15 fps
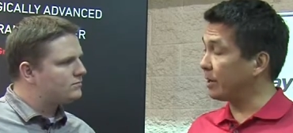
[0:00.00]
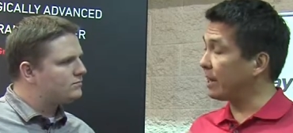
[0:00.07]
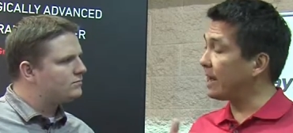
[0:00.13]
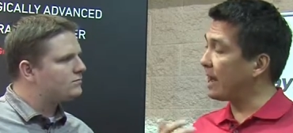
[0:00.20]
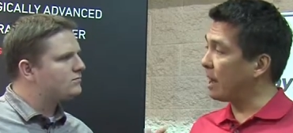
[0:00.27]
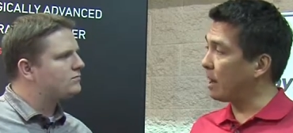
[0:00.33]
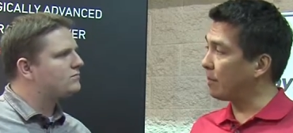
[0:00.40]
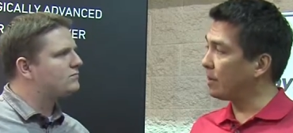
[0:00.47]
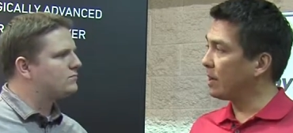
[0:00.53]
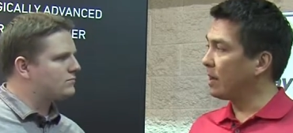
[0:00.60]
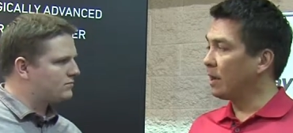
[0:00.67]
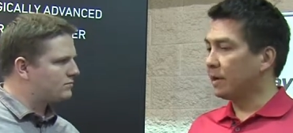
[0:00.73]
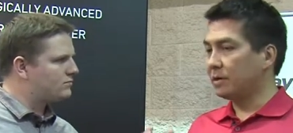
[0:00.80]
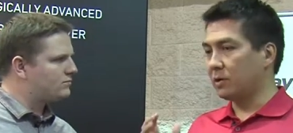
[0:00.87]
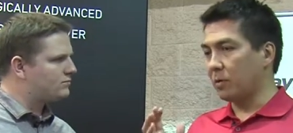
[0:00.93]
Speaker 1: a bit of help.
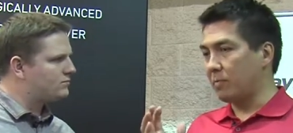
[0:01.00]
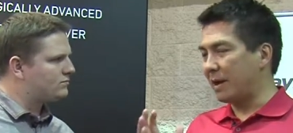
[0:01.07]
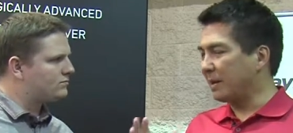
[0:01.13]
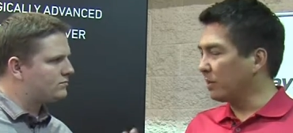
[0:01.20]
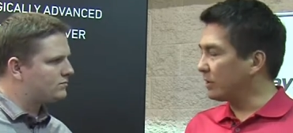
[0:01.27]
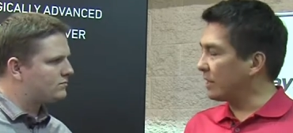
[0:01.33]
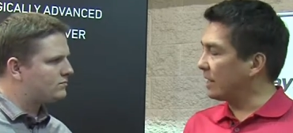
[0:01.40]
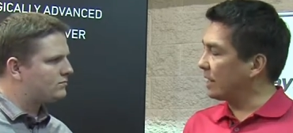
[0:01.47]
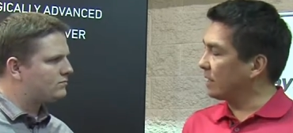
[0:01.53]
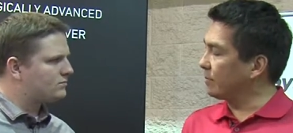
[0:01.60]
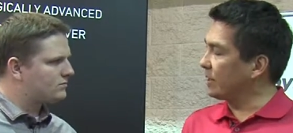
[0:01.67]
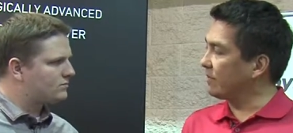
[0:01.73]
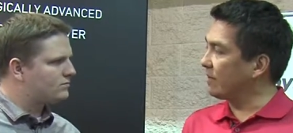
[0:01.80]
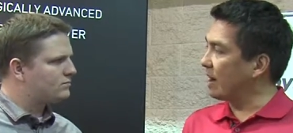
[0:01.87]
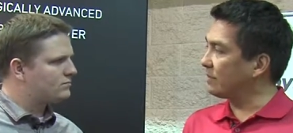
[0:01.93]
Don't mind looking at a little
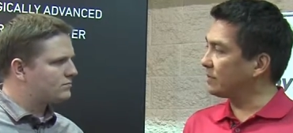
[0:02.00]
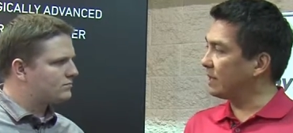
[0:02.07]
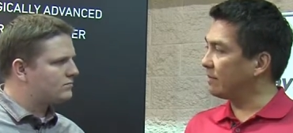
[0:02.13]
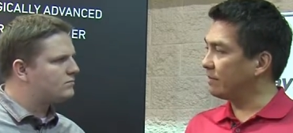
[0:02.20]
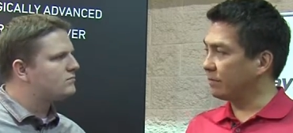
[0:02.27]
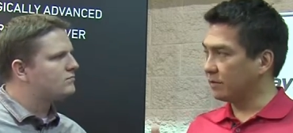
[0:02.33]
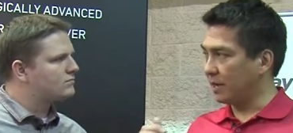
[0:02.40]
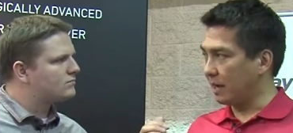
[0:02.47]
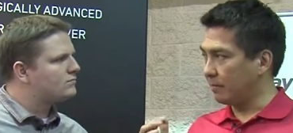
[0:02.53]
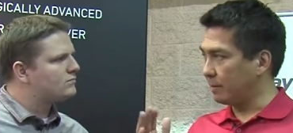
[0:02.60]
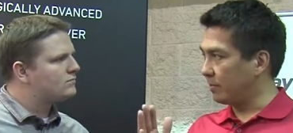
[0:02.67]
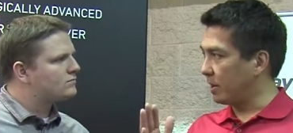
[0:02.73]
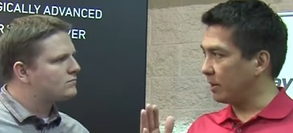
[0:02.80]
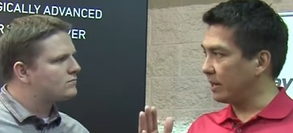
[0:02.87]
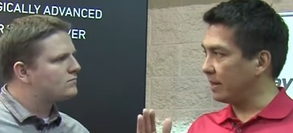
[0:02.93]
bit of offset to help the
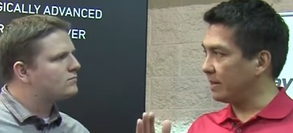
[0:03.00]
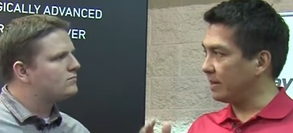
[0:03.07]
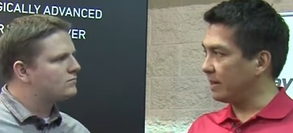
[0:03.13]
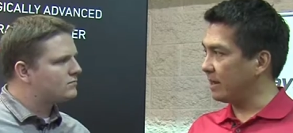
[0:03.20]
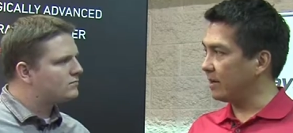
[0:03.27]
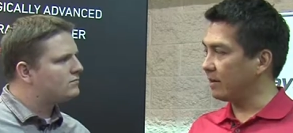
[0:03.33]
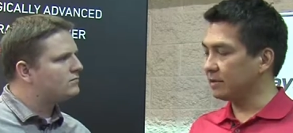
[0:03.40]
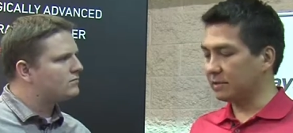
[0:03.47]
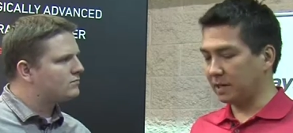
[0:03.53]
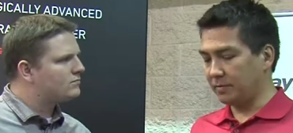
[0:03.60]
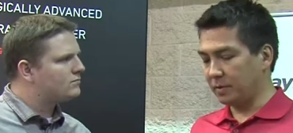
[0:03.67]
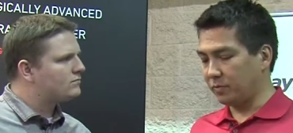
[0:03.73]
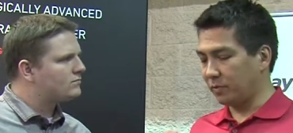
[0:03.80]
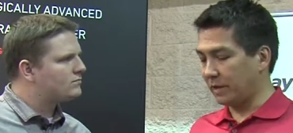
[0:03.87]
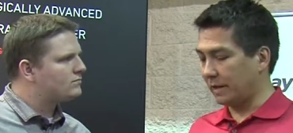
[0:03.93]
ball get in the air. It's going
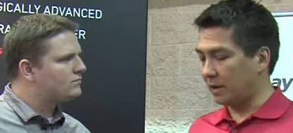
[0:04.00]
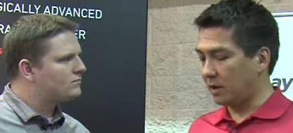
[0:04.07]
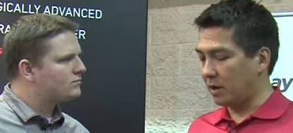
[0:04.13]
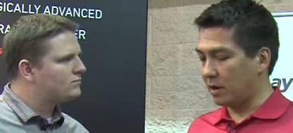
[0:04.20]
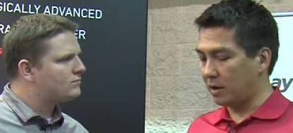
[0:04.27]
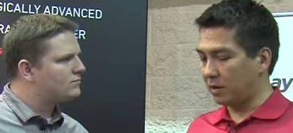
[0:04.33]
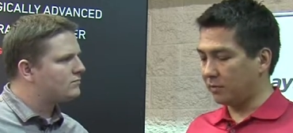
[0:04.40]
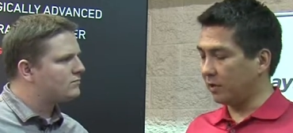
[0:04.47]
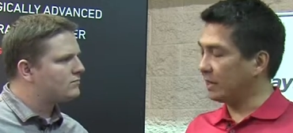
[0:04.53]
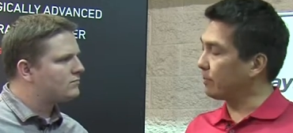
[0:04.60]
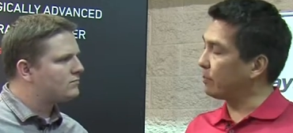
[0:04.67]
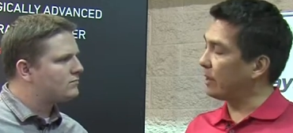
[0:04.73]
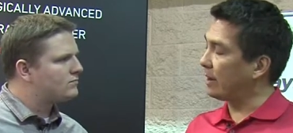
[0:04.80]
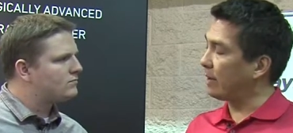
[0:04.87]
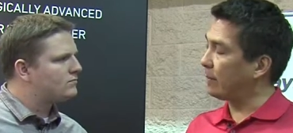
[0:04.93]
to be really long, really
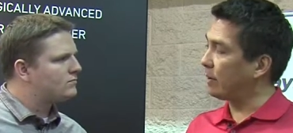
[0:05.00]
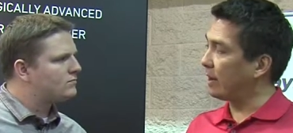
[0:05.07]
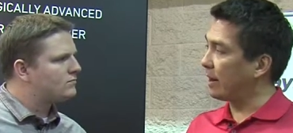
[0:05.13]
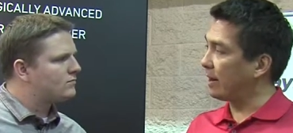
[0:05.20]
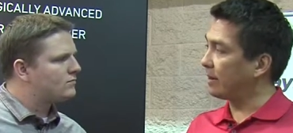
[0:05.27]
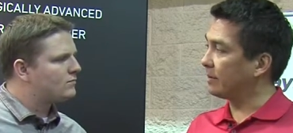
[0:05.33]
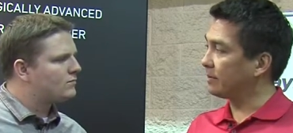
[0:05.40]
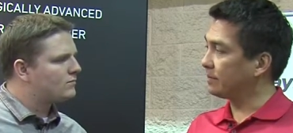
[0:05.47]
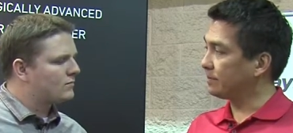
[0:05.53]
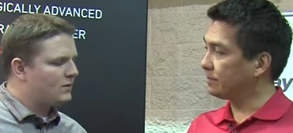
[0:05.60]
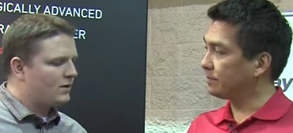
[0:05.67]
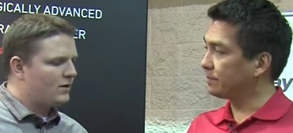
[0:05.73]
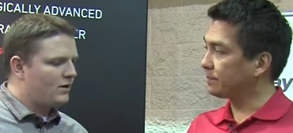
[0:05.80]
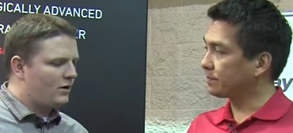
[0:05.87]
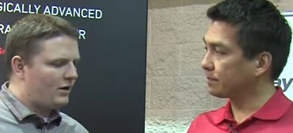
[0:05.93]
playable iron.
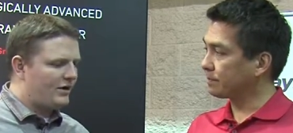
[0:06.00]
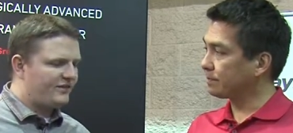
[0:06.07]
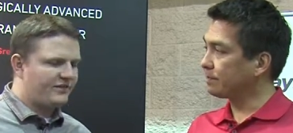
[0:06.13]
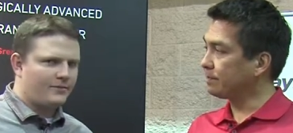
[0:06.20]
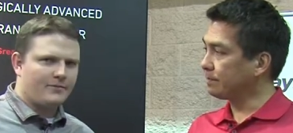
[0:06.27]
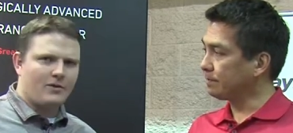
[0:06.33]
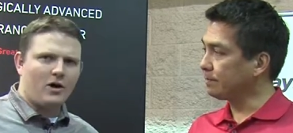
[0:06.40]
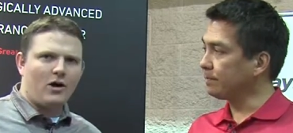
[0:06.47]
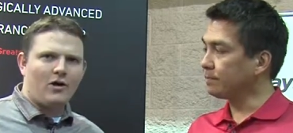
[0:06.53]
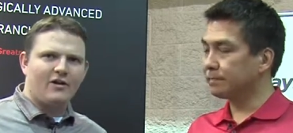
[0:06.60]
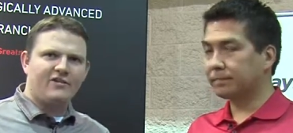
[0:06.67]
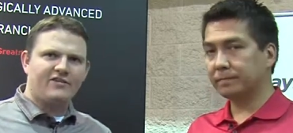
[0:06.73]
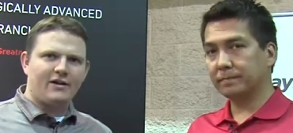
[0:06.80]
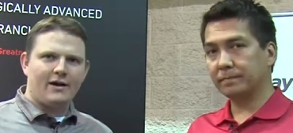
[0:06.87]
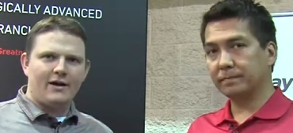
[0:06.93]
Speaker 2: Awesome. The
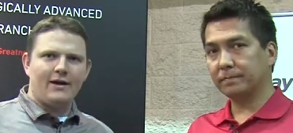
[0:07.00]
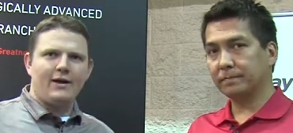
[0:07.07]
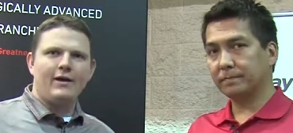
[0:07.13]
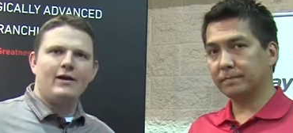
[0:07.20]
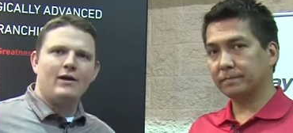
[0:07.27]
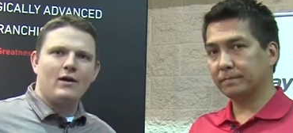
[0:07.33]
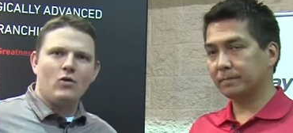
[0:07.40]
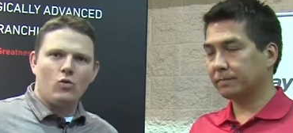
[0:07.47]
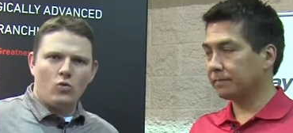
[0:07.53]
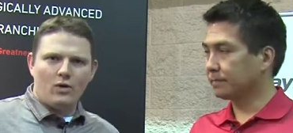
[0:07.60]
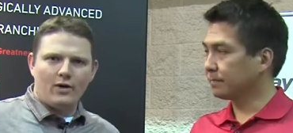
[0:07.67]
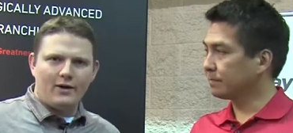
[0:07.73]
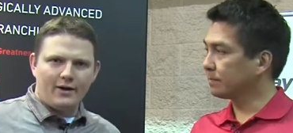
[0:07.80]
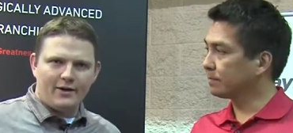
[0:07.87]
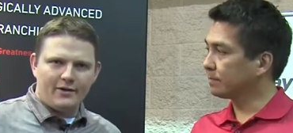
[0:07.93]
RSI
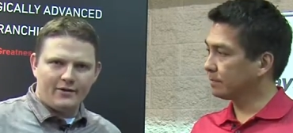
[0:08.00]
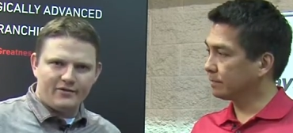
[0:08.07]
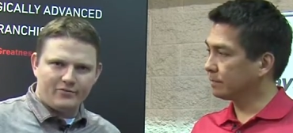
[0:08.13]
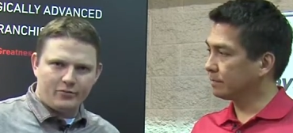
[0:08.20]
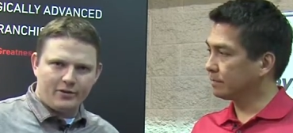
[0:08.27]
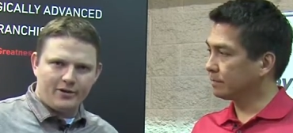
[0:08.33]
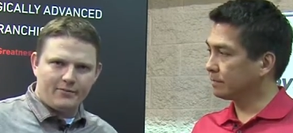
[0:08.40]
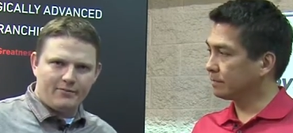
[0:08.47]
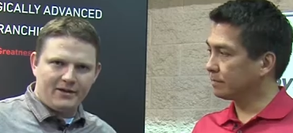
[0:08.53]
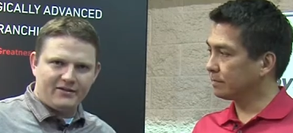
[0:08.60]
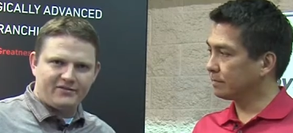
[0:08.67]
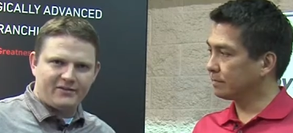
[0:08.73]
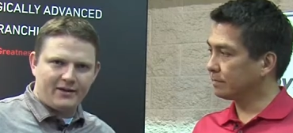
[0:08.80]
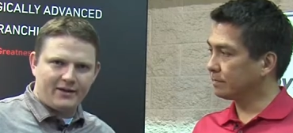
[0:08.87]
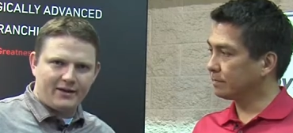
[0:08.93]
One Iron is one of the
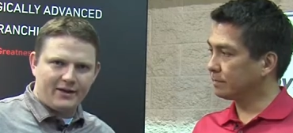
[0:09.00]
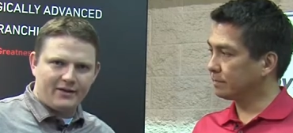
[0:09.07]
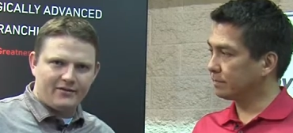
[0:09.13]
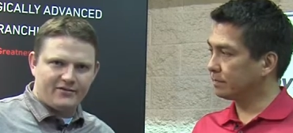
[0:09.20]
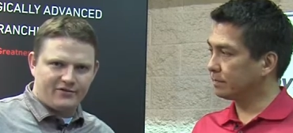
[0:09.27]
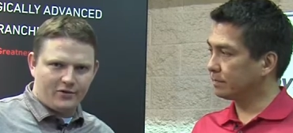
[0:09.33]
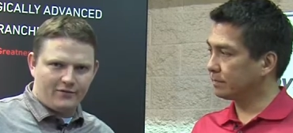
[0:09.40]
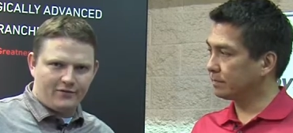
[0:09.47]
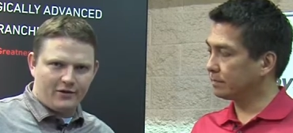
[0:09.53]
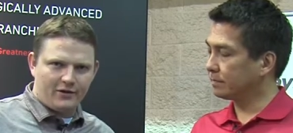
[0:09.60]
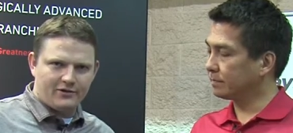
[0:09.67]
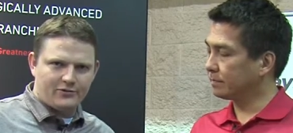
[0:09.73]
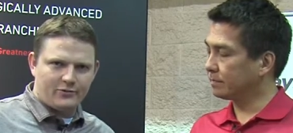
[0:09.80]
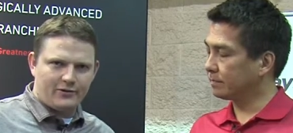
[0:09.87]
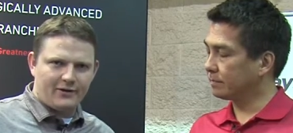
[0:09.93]
best-selling irons so far
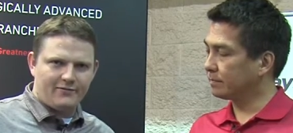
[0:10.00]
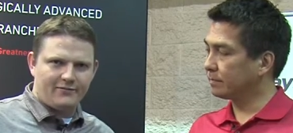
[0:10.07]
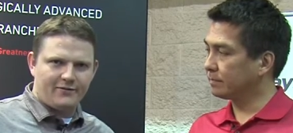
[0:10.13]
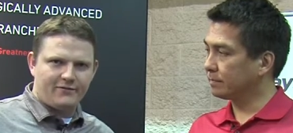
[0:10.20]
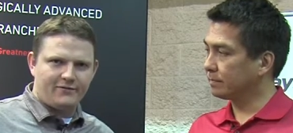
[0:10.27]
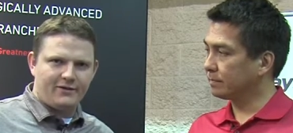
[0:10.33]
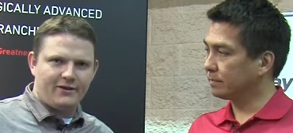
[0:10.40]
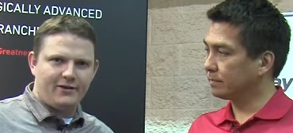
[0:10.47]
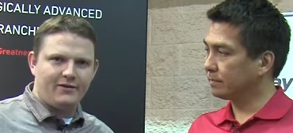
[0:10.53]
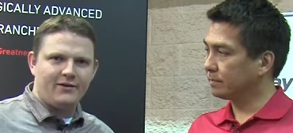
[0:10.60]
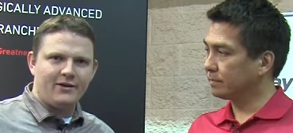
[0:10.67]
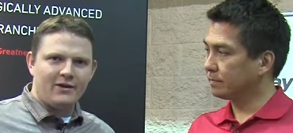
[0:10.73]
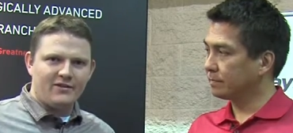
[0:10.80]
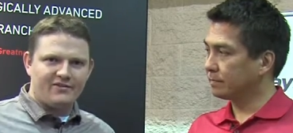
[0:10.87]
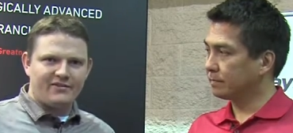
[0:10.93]
in 2015.
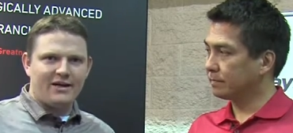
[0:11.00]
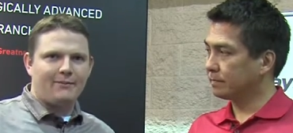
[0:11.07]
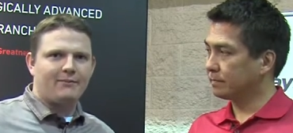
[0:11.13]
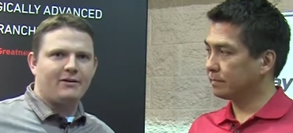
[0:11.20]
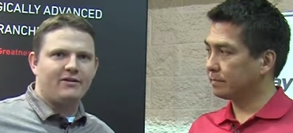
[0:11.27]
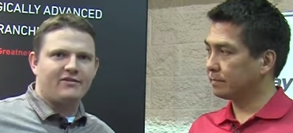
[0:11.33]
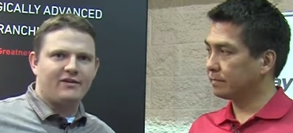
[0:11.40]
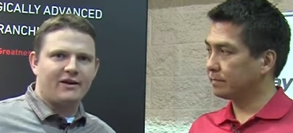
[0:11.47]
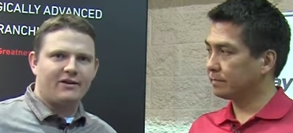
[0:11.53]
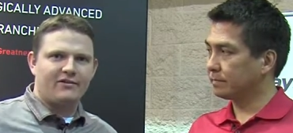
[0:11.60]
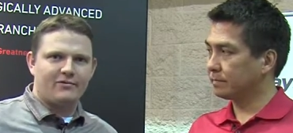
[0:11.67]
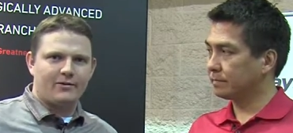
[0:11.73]
Stop into Second